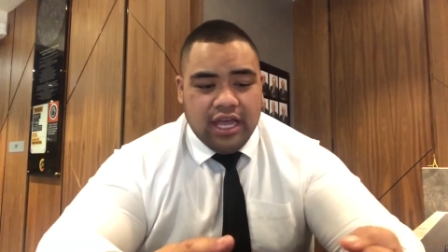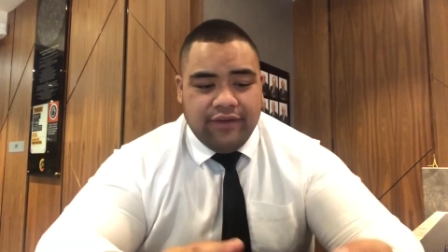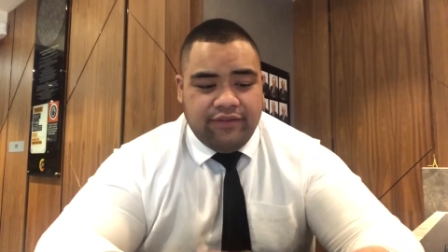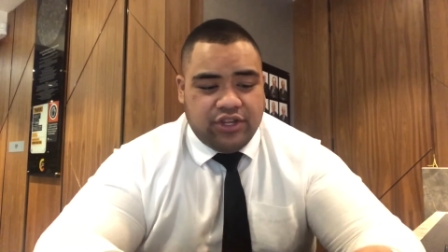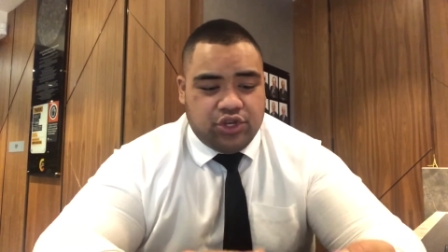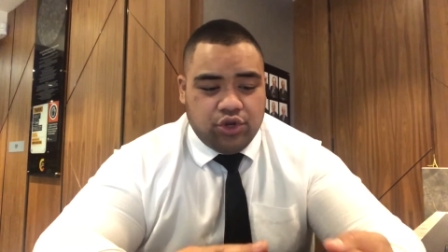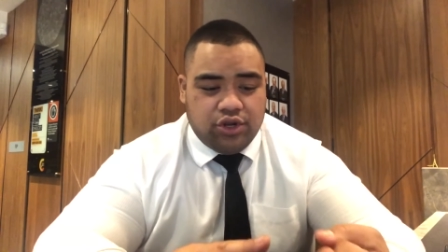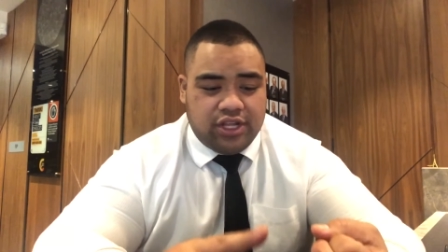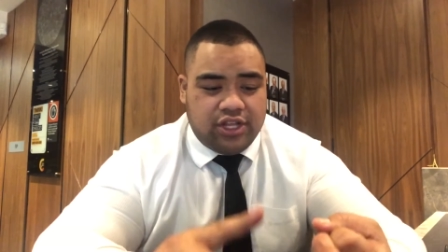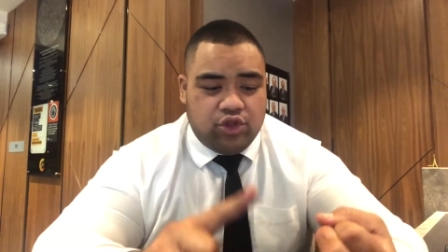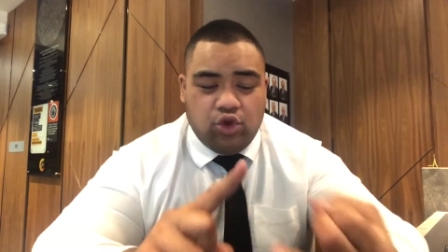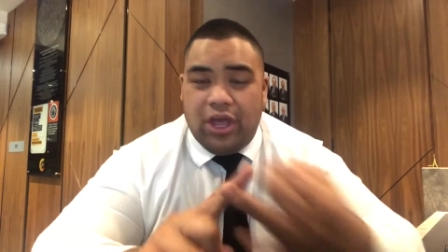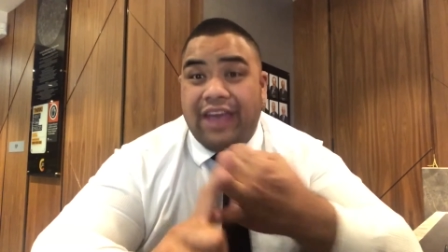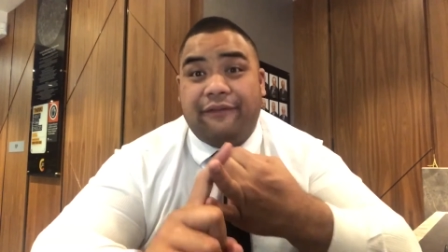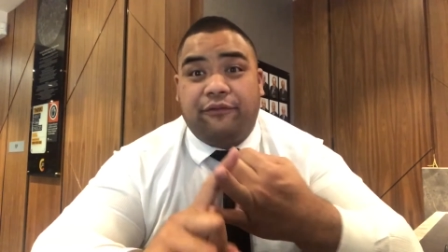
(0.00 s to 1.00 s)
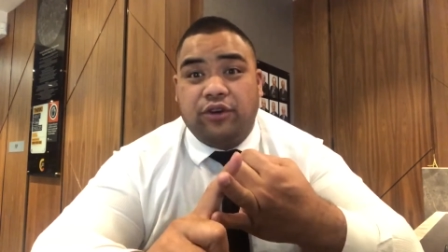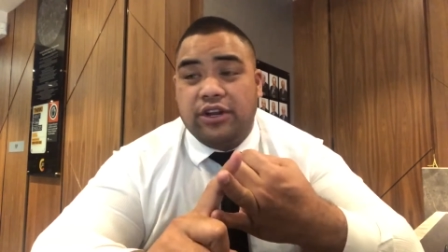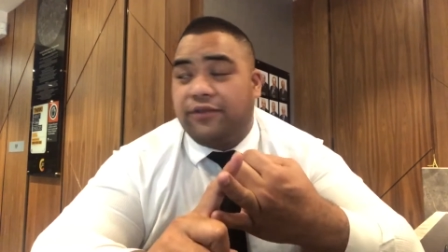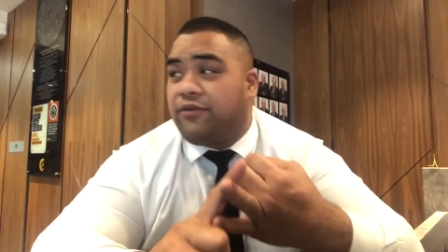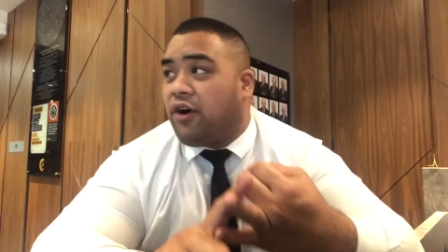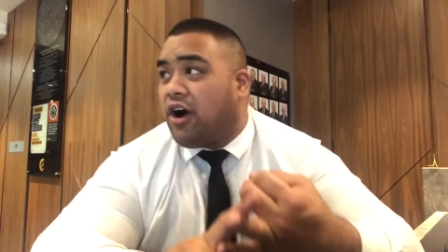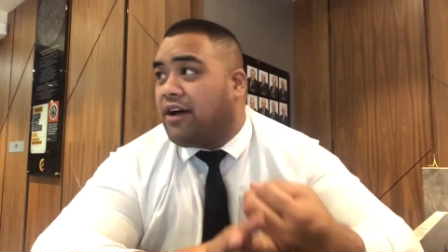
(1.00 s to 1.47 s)
if you should do
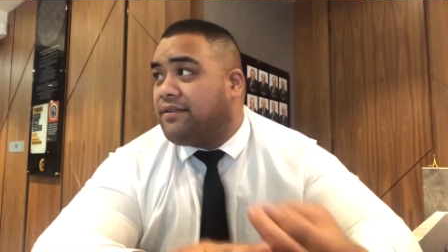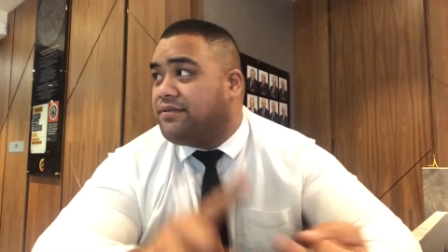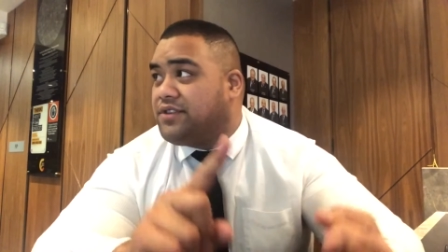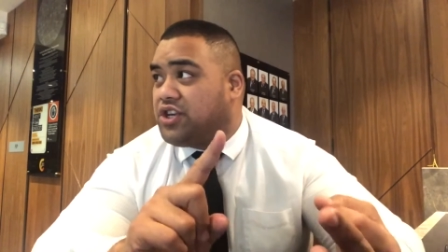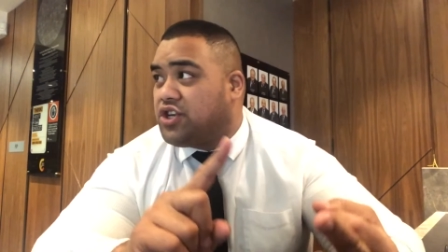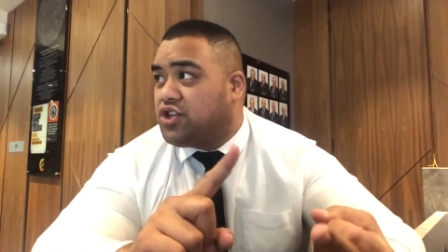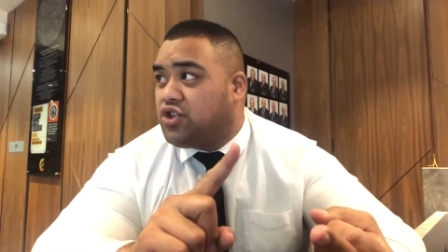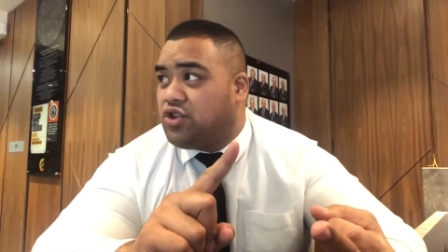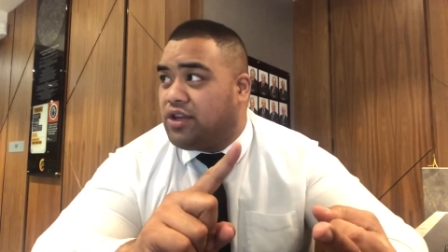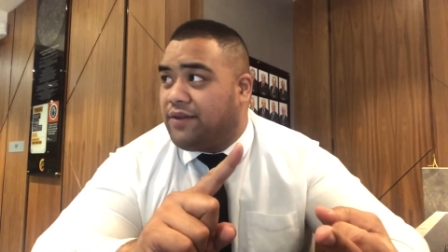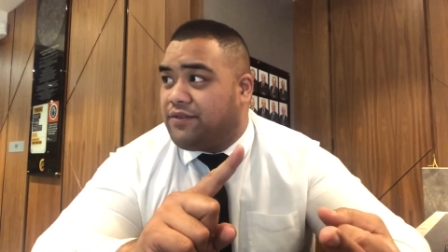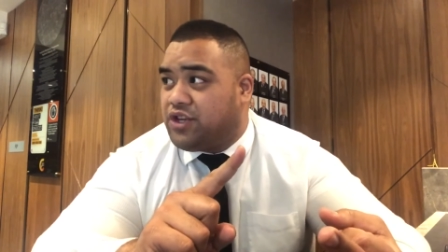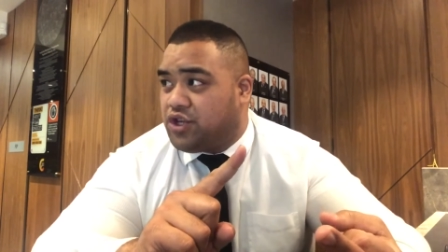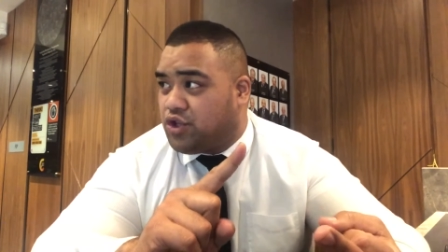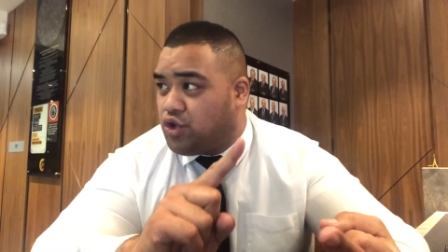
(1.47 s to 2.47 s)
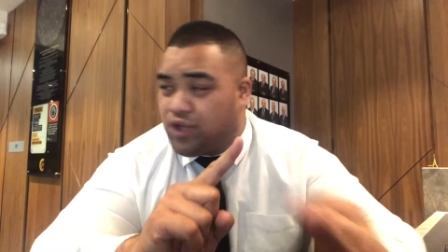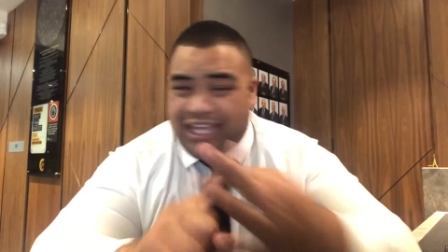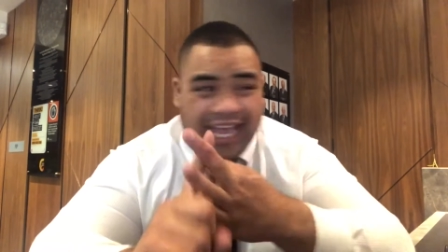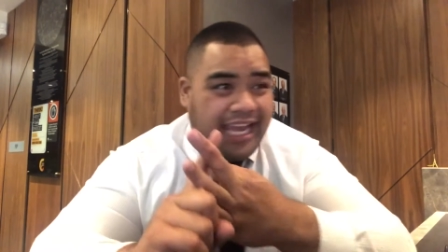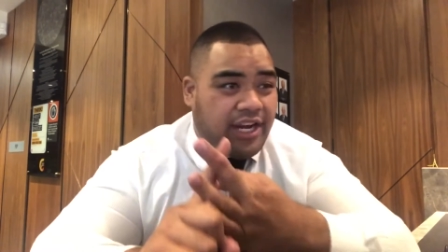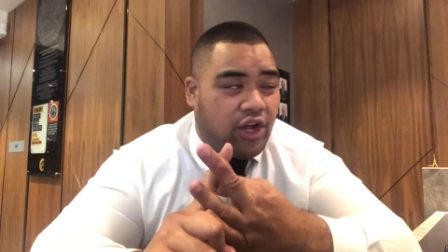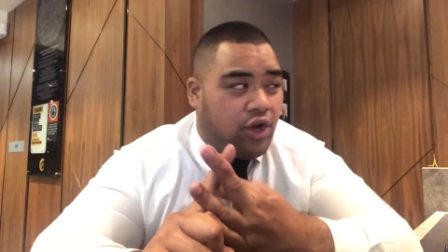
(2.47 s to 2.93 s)
F45, if you should, if you should do
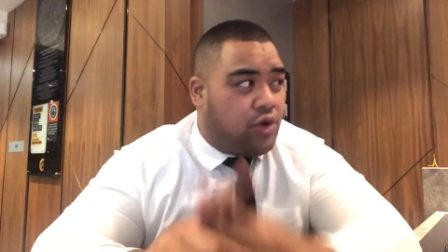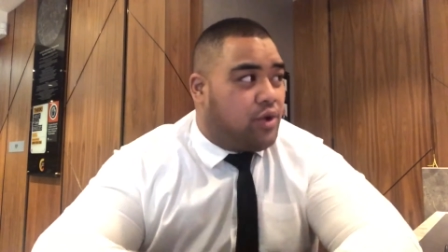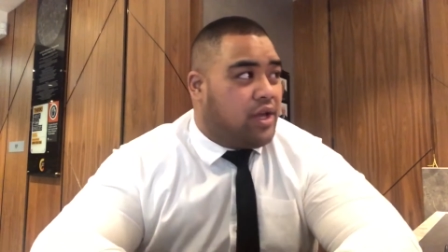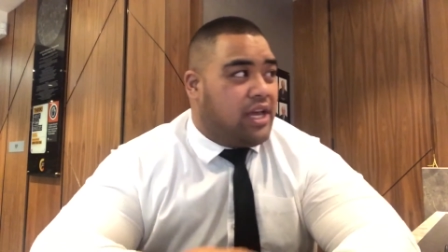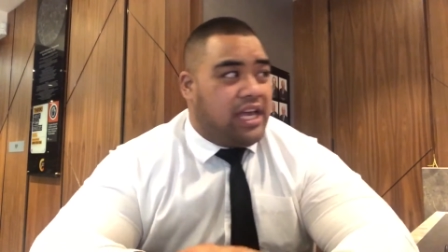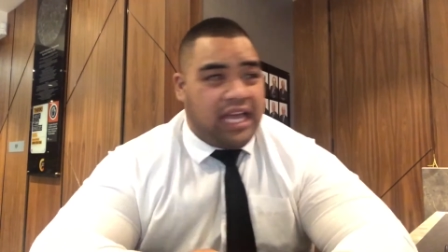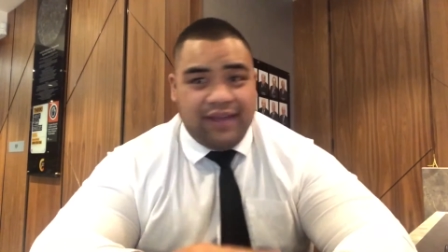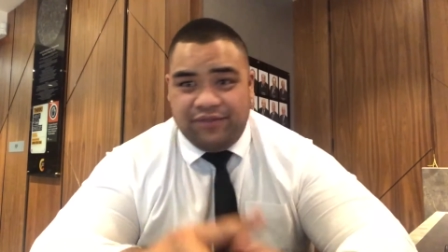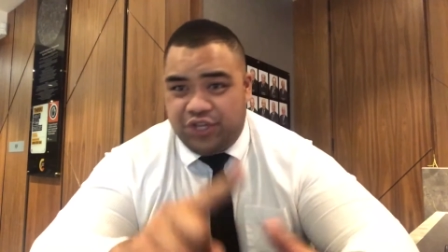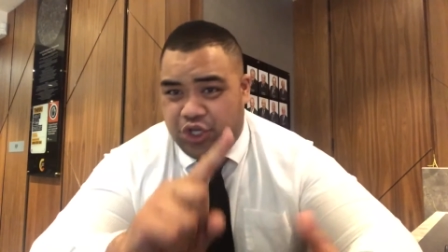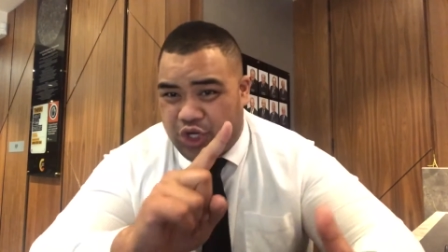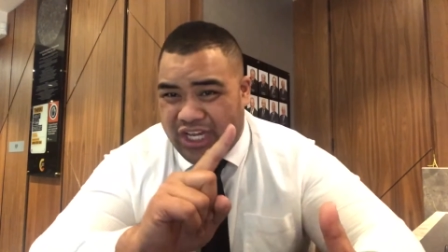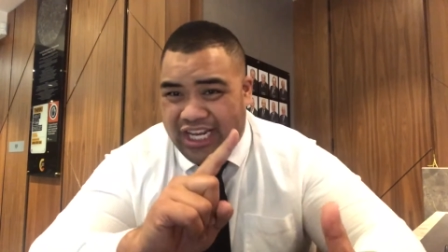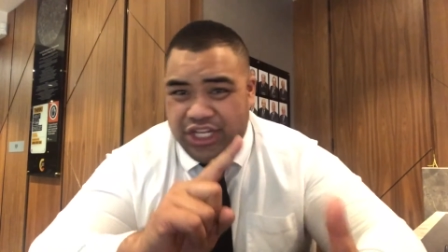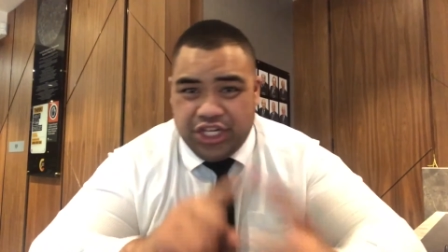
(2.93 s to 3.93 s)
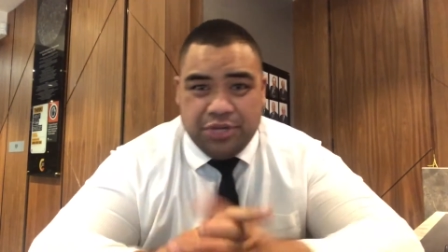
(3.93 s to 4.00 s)
keto, if you should get a